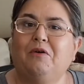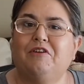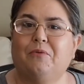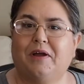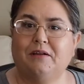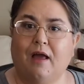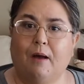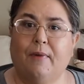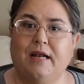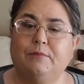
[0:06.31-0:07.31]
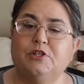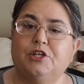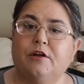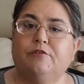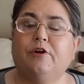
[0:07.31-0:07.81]
everyone, my name is
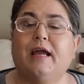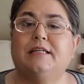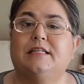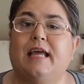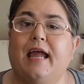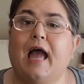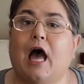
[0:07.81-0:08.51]
Jennifer, and today